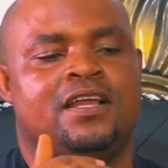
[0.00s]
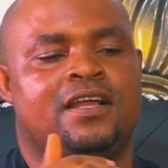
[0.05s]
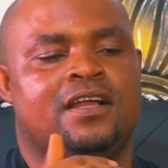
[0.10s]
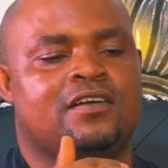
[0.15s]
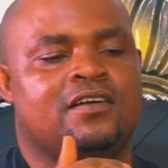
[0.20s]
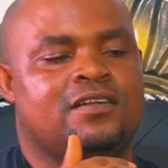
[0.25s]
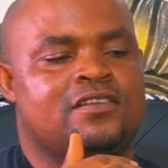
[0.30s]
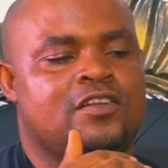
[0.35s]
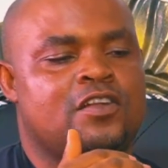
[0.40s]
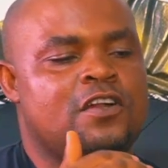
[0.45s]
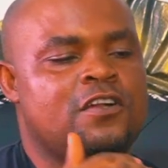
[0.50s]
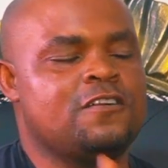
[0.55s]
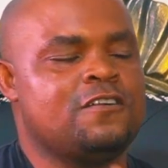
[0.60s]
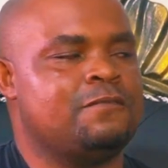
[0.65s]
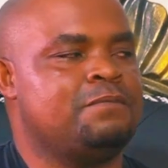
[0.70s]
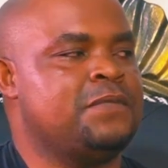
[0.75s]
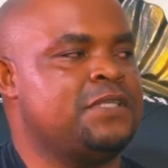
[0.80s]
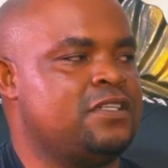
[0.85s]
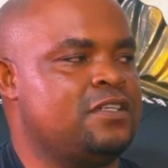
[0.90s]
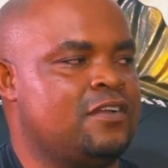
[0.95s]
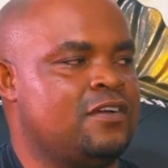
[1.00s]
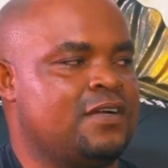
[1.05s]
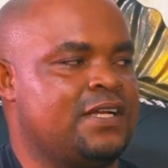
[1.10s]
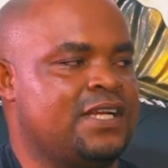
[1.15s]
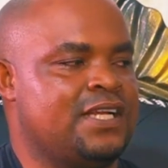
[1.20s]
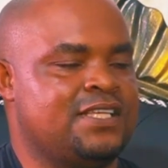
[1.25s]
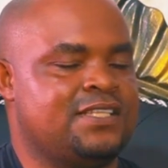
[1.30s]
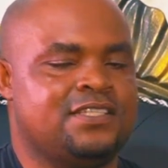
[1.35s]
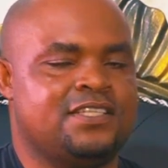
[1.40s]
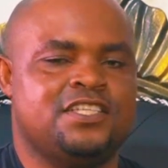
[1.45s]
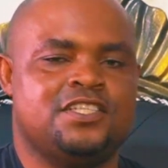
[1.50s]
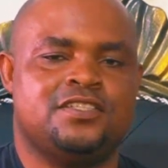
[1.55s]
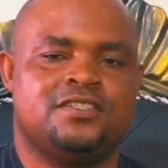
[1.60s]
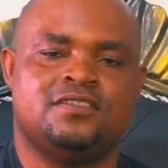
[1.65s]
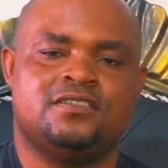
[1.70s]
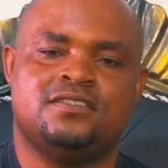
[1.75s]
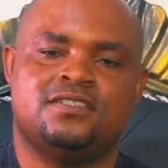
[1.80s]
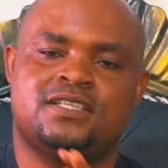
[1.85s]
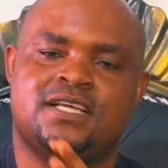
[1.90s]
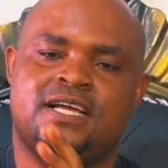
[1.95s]
non-governmental
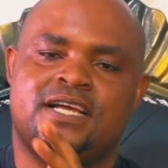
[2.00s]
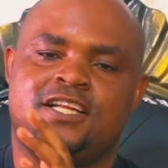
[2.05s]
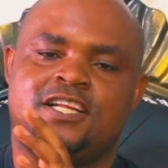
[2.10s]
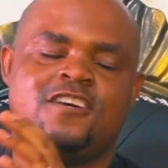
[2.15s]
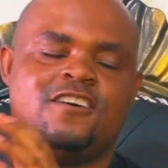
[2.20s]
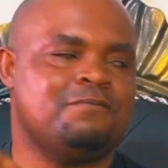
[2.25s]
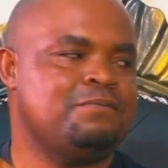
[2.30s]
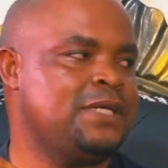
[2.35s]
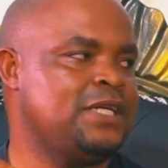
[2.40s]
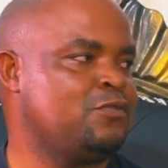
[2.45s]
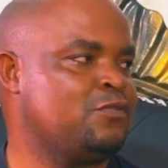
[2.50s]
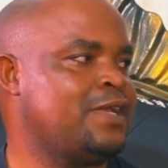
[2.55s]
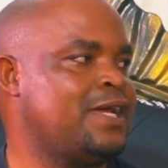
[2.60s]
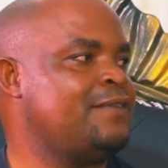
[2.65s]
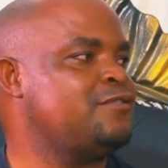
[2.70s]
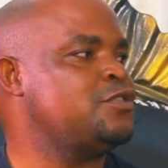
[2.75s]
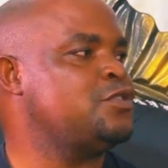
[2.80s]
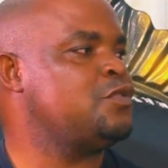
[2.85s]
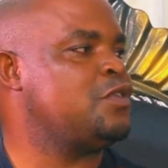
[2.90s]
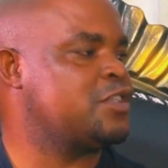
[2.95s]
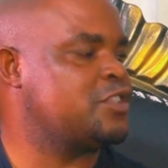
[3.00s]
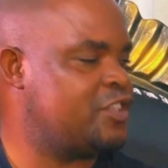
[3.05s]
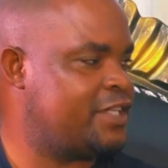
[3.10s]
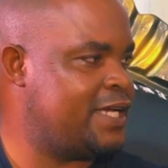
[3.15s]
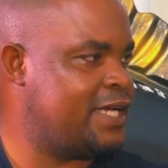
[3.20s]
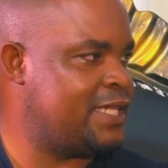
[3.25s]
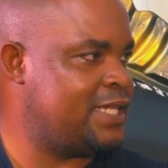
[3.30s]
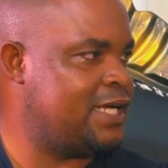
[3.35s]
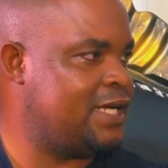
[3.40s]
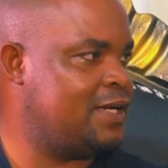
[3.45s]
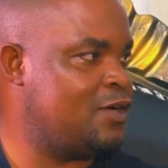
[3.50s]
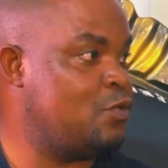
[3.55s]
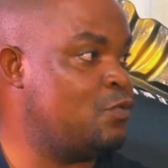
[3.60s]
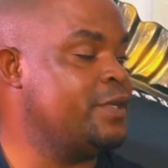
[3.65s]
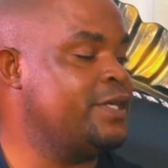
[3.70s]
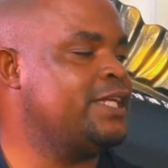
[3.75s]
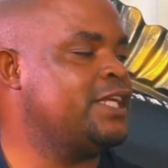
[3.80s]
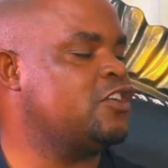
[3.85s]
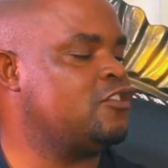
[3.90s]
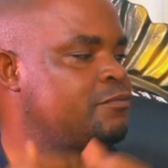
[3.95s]
organizations and government will have to work together
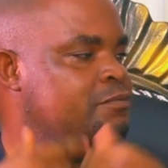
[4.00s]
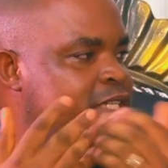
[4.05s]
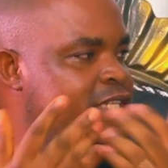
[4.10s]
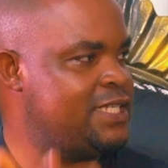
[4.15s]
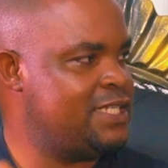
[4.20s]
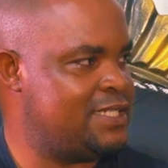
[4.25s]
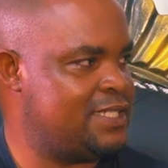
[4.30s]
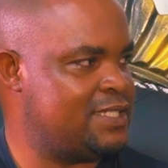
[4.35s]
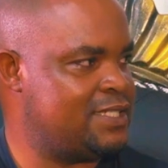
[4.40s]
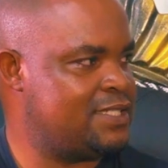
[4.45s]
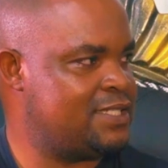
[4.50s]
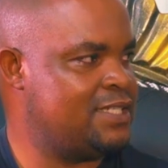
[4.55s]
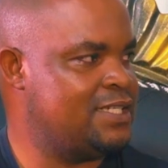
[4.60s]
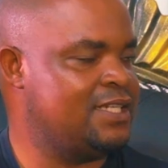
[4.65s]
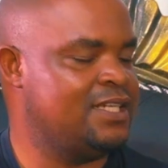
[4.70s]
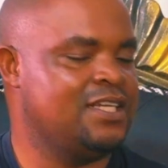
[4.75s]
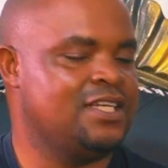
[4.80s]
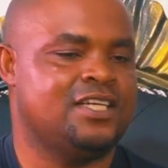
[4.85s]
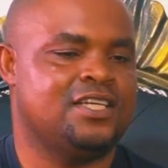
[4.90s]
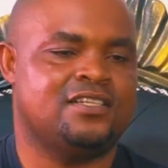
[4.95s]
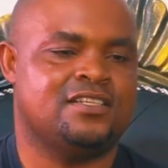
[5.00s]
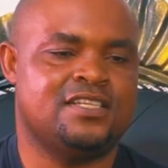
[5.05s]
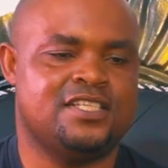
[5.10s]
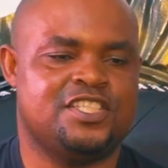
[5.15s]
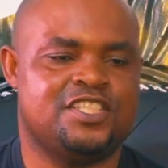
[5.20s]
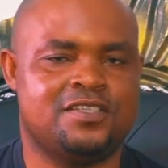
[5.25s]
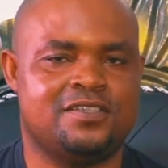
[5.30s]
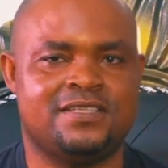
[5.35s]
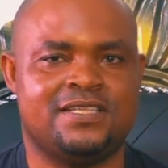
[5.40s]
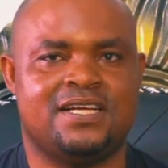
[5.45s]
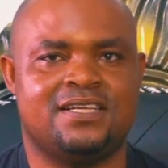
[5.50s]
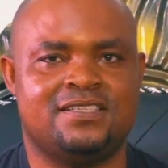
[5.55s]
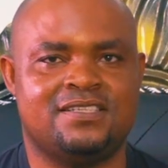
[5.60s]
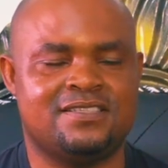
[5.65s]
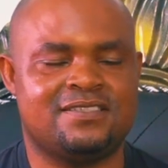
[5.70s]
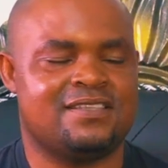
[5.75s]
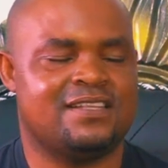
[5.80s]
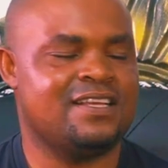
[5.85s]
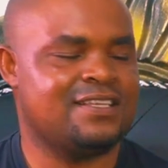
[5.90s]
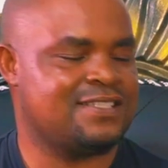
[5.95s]
with the communities to ensure that these
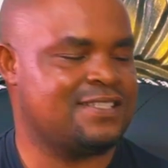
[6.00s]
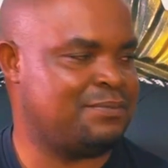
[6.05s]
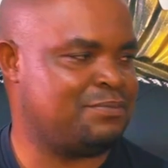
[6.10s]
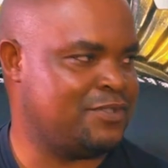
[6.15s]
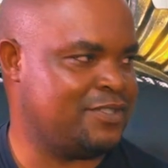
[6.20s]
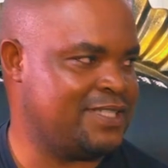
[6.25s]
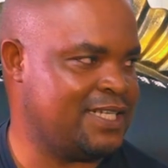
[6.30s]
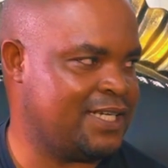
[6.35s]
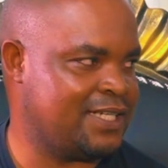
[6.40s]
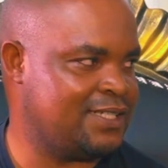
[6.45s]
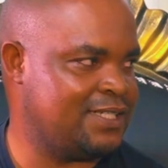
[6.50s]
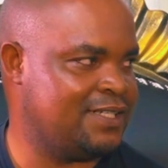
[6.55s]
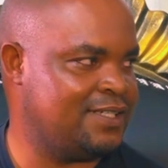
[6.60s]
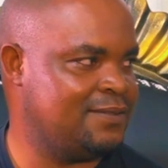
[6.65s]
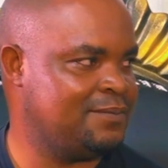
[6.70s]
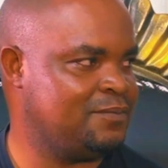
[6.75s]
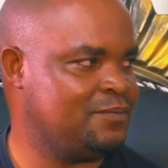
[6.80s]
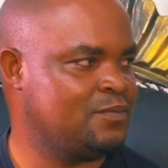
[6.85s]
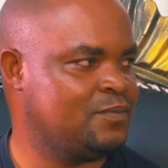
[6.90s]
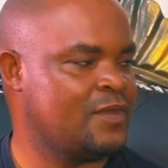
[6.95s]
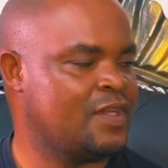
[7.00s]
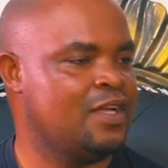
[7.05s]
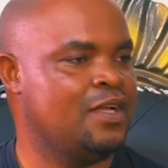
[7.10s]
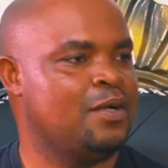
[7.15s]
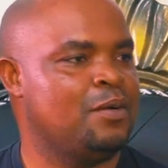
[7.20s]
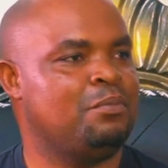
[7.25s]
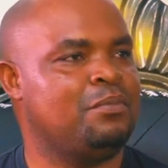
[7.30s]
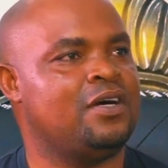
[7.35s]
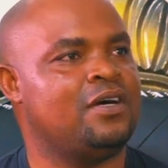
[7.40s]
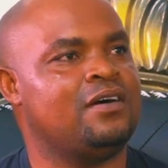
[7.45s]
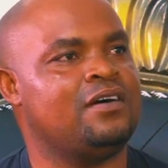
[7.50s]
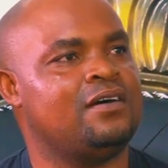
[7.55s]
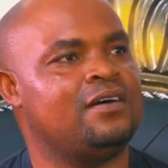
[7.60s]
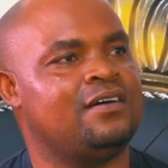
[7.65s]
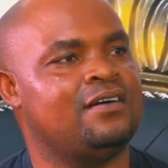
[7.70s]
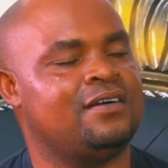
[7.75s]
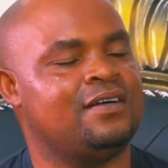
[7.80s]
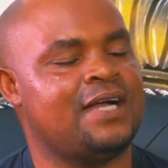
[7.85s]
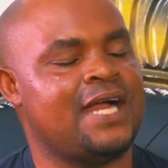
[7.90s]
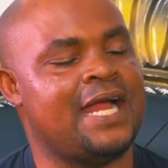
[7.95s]
things are protected.
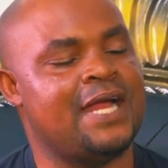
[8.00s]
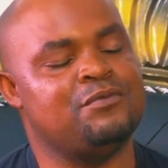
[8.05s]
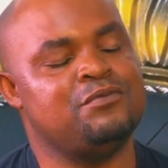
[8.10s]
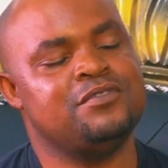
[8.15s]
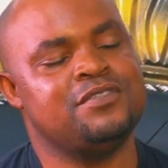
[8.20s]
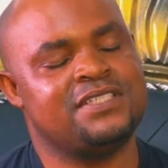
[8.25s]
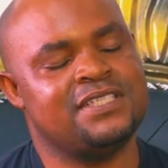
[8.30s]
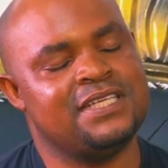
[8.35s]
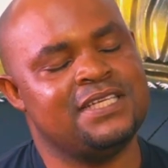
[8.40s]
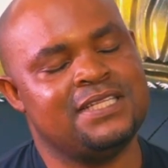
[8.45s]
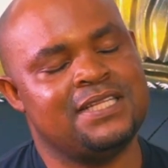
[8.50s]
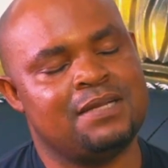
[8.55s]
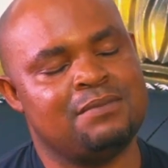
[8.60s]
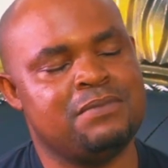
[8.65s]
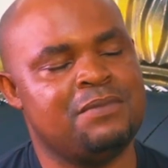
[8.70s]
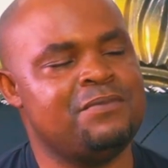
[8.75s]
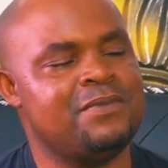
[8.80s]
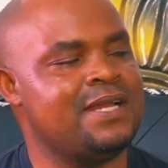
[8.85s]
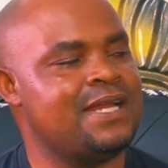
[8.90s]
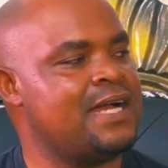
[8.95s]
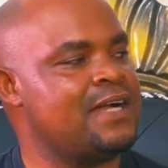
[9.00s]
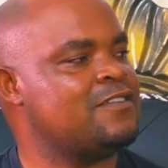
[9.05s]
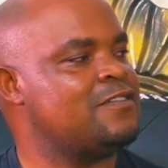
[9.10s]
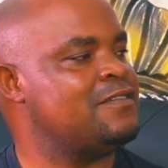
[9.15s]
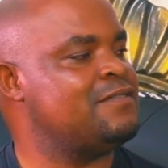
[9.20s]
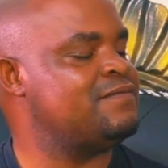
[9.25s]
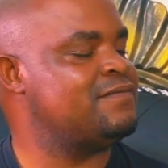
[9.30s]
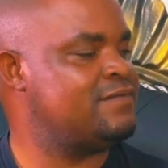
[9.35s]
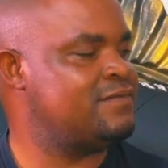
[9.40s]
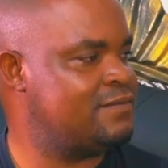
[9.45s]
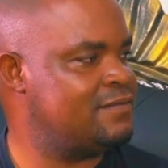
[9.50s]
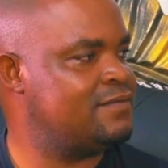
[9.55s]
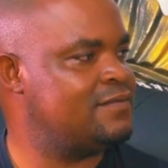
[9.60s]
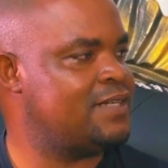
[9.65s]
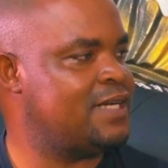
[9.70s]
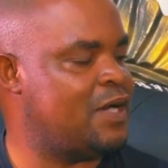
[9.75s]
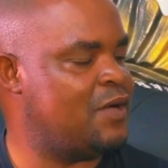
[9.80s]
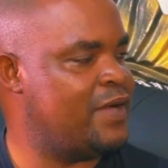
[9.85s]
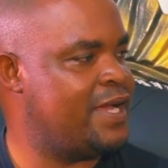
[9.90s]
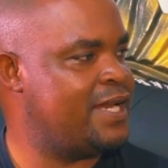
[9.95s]
But I would say that maybe lack of
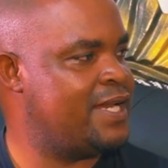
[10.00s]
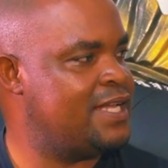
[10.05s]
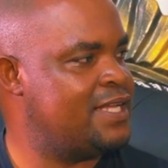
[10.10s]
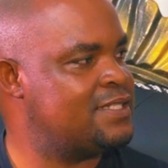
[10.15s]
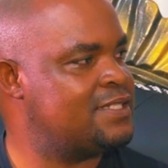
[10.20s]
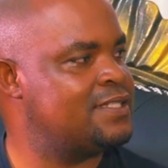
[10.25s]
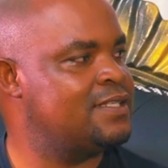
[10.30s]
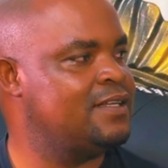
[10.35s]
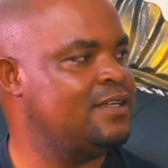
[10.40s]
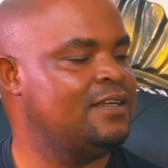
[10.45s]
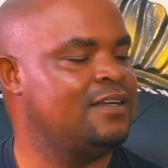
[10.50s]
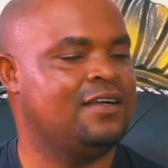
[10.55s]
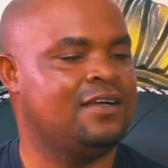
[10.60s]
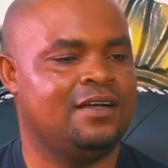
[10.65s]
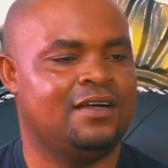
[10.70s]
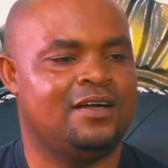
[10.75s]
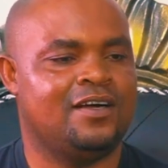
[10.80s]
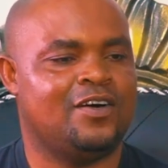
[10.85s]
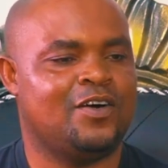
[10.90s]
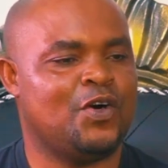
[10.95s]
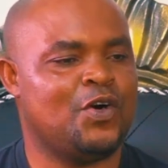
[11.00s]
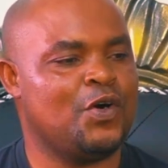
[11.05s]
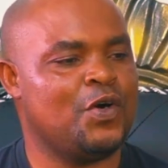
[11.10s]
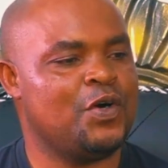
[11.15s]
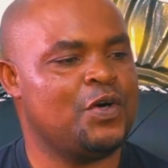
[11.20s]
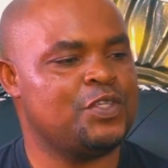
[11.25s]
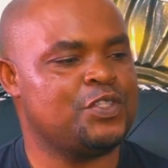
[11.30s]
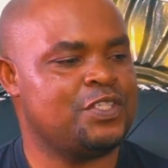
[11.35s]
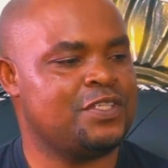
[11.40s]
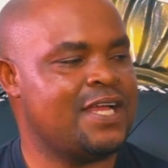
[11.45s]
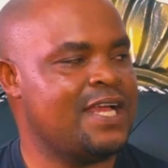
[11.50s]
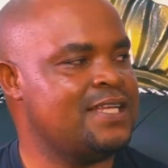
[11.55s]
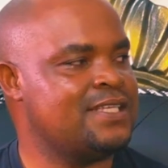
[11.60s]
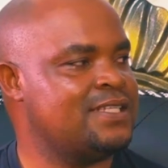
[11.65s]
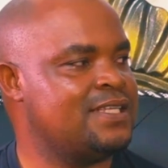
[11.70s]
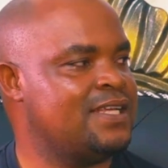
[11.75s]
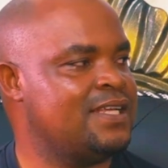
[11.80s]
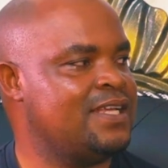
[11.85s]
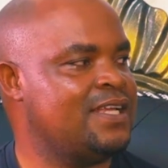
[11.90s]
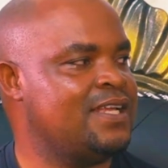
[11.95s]
awareness, or should I
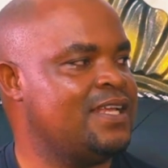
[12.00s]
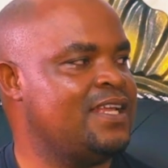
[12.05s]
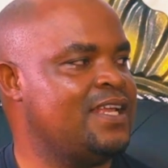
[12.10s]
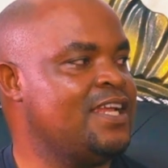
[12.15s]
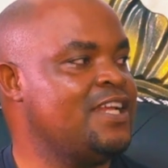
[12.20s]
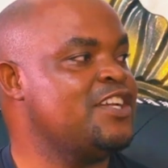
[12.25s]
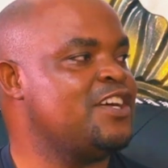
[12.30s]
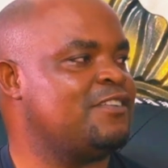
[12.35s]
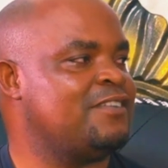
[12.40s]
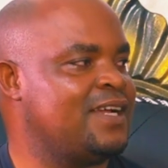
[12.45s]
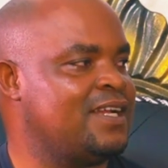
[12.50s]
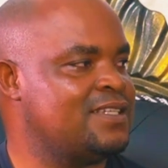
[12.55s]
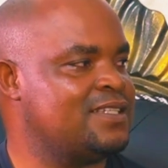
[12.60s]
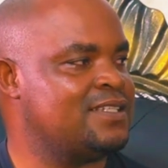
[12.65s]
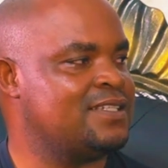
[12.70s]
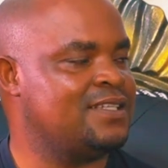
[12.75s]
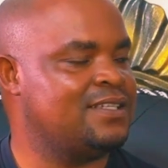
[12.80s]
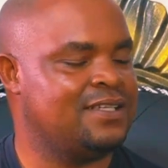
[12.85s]
say ignorance,